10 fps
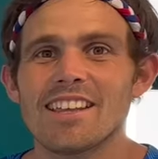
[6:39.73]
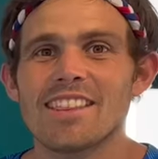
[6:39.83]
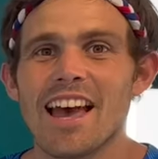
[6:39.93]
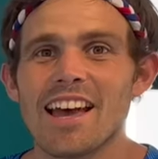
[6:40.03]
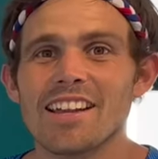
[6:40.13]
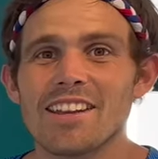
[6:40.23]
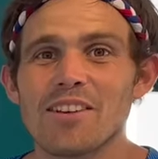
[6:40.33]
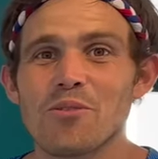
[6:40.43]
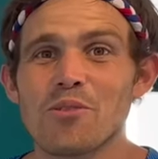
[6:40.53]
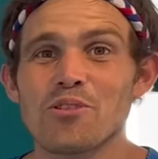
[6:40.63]

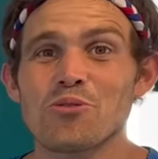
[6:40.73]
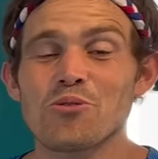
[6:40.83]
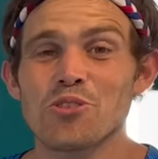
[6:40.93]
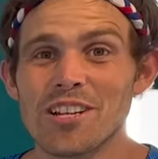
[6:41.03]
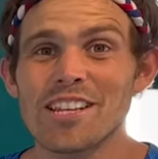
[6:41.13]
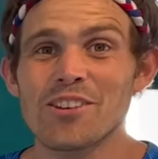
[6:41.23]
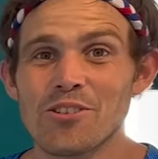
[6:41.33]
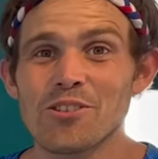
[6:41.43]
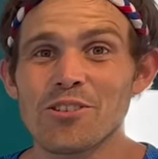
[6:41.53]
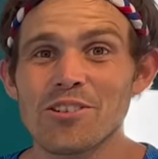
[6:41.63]
That was really
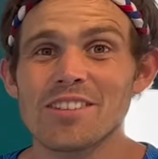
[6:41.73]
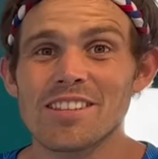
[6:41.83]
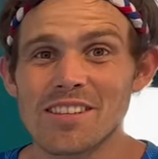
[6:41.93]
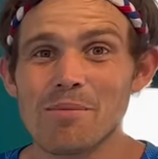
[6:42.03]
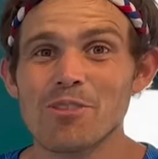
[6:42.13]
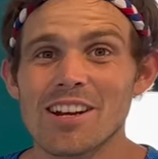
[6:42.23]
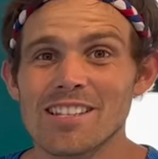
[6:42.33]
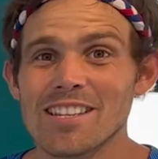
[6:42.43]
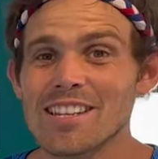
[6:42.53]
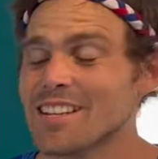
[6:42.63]
cool. To
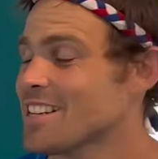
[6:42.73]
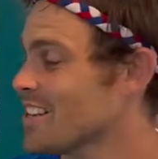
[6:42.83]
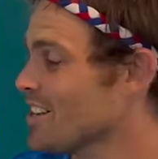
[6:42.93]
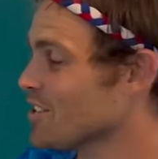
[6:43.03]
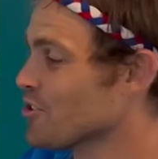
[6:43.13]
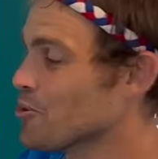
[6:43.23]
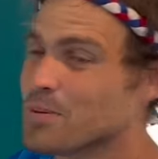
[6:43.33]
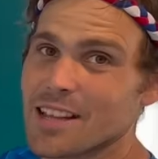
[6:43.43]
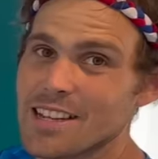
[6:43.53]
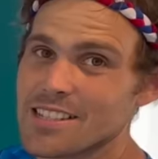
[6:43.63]
summarize it, two
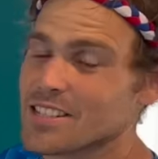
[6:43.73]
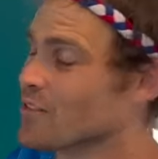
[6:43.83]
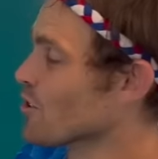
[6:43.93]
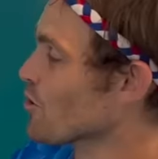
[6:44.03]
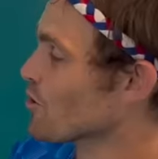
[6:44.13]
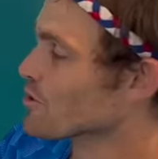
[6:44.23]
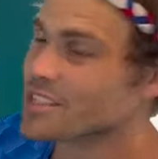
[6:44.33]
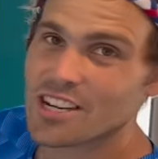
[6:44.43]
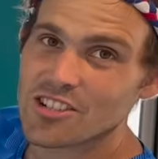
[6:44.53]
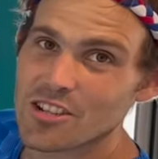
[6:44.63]
plates, you have the northern
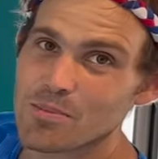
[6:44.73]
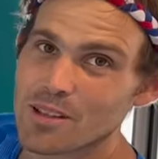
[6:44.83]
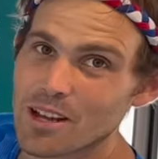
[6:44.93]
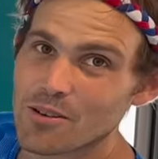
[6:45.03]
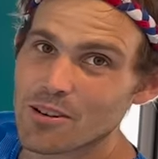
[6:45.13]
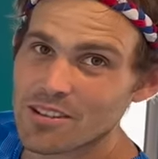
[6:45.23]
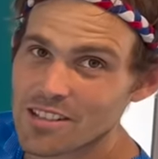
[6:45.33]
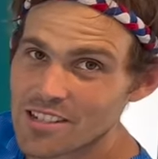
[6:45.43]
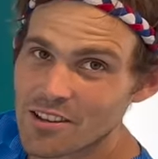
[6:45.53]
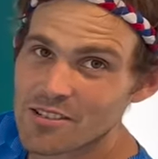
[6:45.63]
section of Palawan,
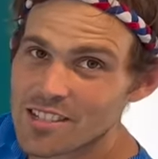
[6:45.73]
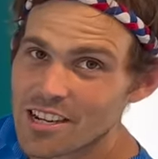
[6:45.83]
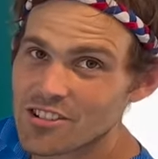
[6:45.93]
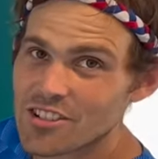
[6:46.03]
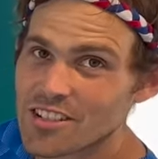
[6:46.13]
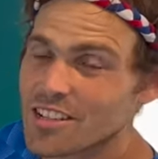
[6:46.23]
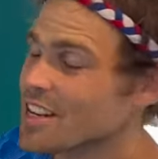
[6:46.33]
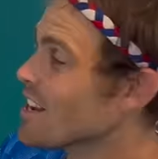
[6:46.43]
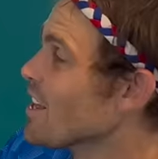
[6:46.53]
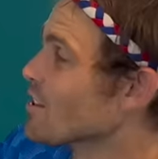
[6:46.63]
the southern section.
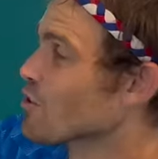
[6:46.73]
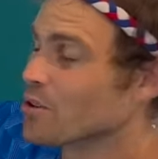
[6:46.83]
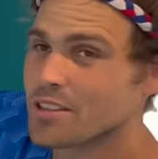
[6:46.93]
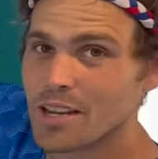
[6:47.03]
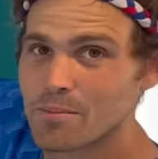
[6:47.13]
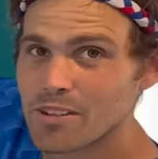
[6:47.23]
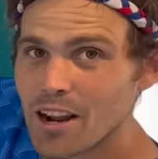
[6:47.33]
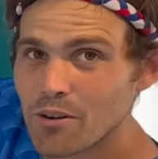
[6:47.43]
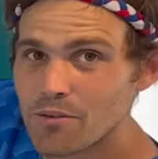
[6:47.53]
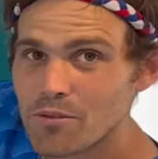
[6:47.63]
The north came
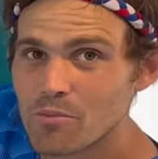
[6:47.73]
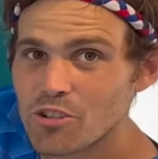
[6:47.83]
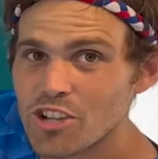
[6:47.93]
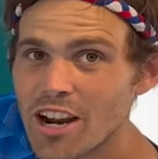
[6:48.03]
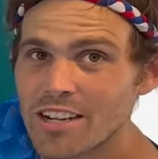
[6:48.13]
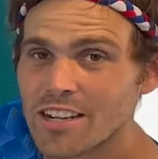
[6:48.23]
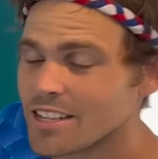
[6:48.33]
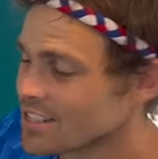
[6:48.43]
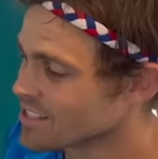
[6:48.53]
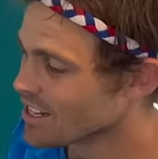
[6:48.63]
down from where China
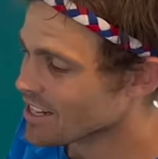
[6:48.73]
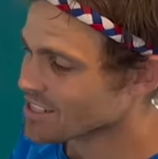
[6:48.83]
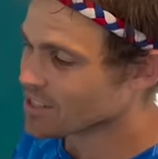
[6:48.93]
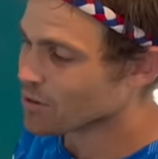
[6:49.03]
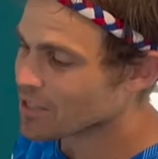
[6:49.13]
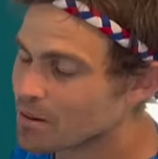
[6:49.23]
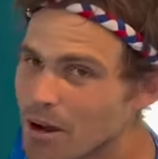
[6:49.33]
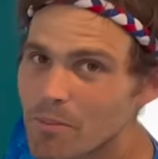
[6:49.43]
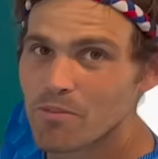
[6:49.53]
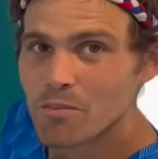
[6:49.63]
is, the south came
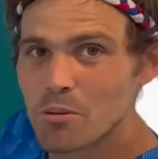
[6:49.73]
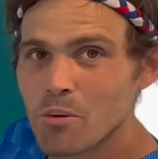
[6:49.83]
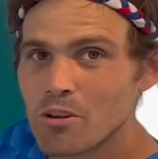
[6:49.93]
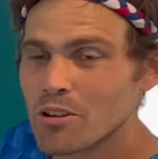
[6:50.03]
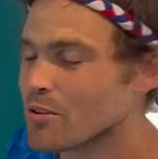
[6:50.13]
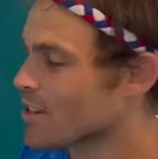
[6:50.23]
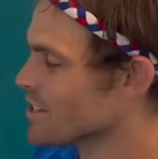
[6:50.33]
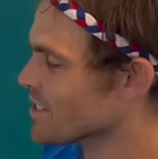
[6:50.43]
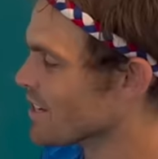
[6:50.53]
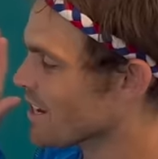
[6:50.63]
up from where Borneo
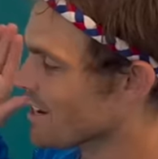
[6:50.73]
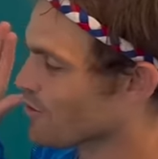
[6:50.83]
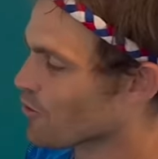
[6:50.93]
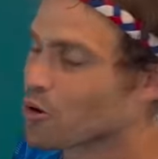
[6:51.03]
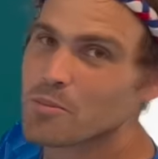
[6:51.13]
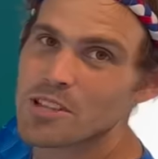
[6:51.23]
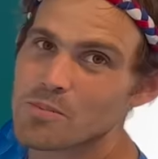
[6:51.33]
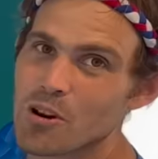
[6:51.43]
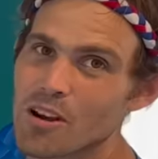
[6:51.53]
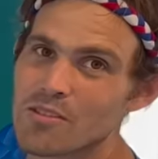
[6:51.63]
is. They formed this
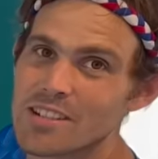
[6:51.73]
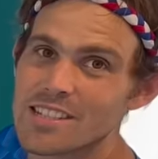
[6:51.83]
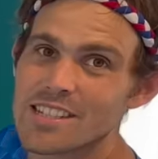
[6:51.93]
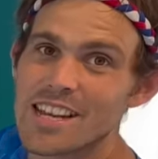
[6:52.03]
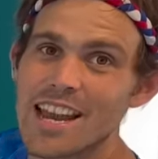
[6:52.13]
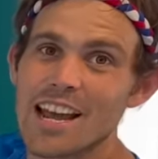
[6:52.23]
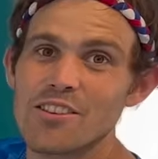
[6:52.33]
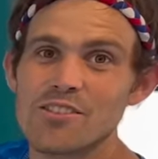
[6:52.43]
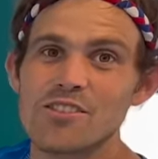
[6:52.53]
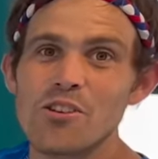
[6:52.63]
province, and
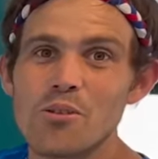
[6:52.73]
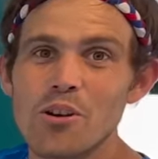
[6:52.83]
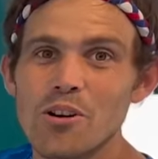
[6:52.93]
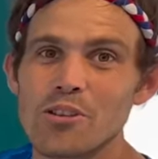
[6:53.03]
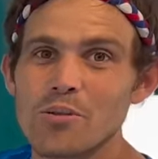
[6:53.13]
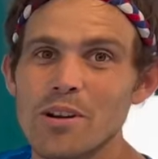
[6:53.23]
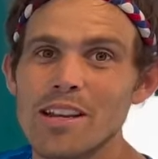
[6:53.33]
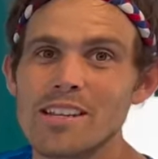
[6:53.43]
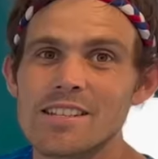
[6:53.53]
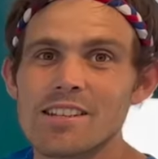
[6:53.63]
there's no
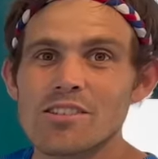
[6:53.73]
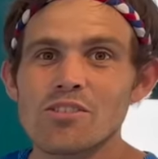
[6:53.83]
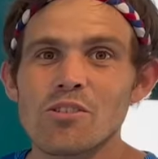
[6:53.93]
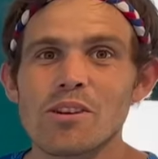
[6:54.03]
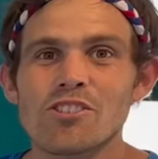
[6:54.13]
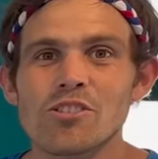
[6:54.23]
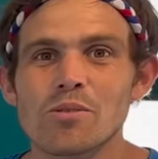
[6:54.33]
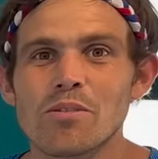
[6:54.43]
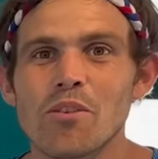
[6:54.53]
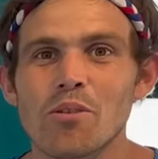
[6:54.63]
earthquakes because there's no issues
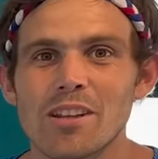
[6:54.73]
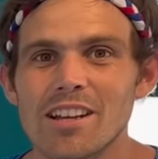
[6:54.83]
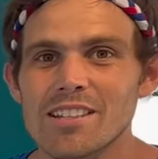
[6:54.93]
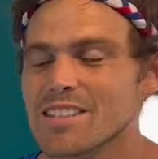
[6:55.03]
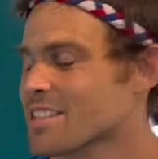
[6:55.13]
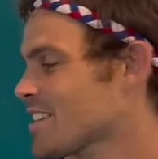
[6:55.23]
with fault lines.